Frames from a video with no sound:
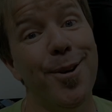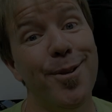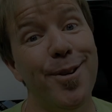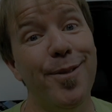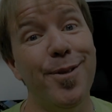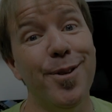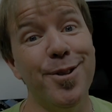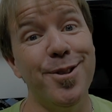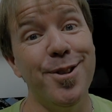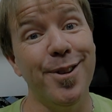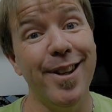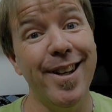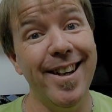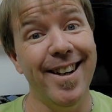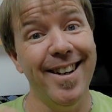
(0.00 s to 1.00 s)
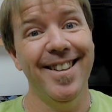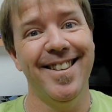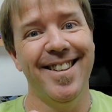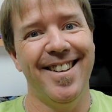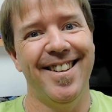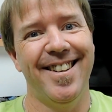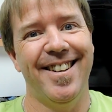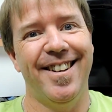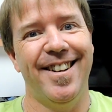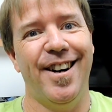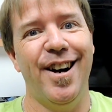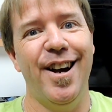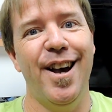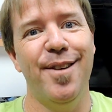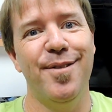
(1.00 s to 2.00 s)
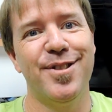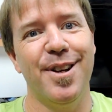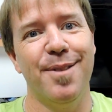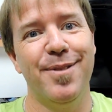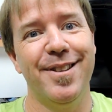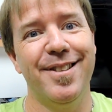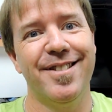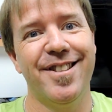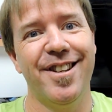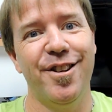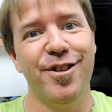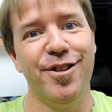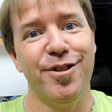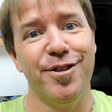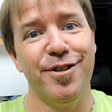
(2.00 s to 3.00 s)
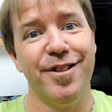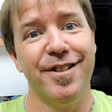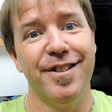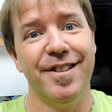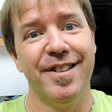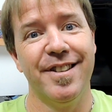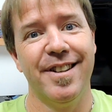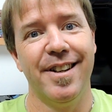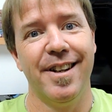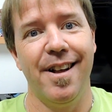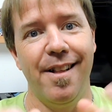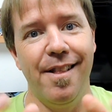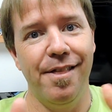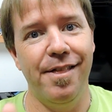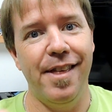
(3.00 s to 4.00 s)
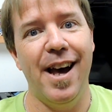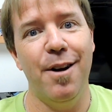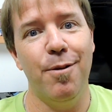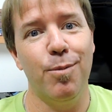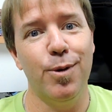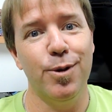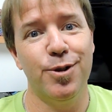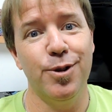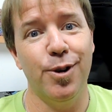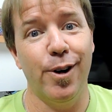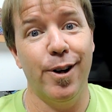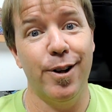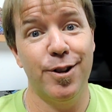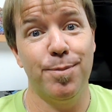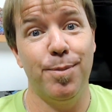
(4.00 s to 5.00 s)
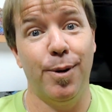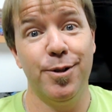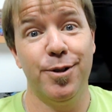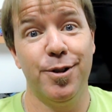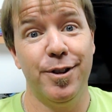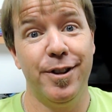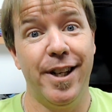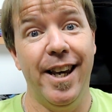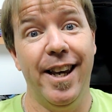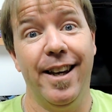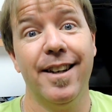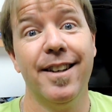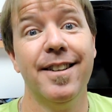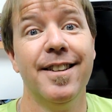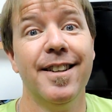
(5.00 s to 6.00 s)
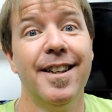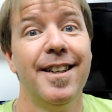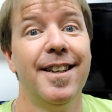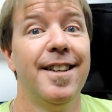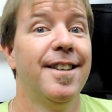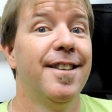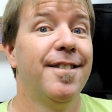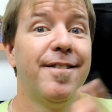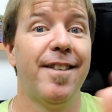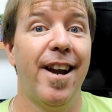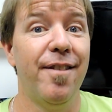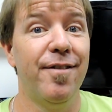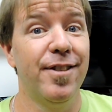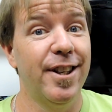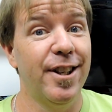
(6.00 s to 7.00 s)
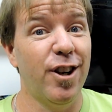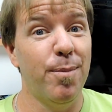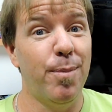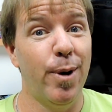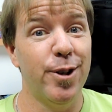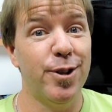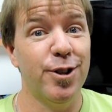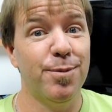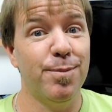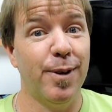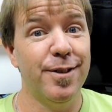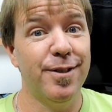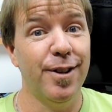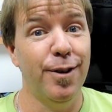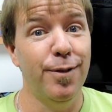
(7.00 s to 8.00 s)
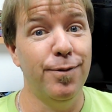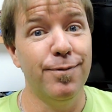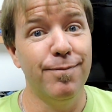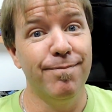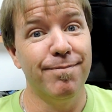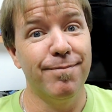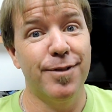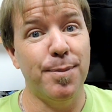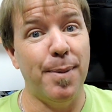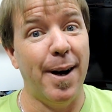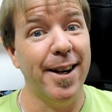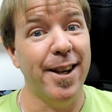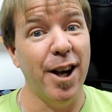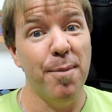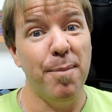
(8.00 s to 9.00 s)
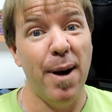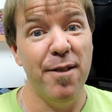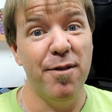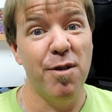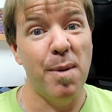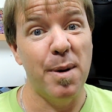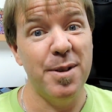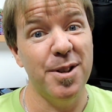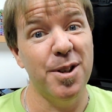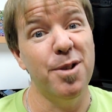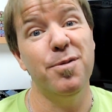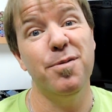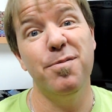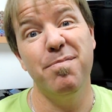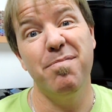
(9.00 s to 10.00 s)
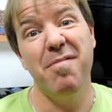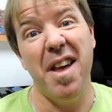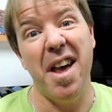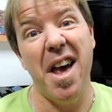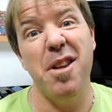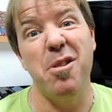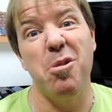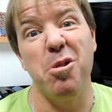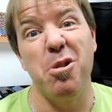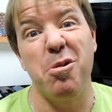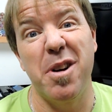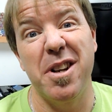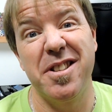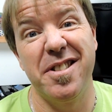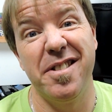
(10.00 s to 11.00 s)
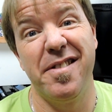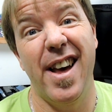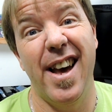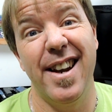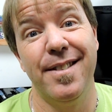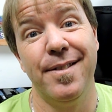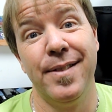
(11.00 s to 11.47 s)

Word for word: if you're still here, I have something to tell you. That was not a sponsored gig. Everything I purchased myself, Sparky I paid for myself, and all the rest of that.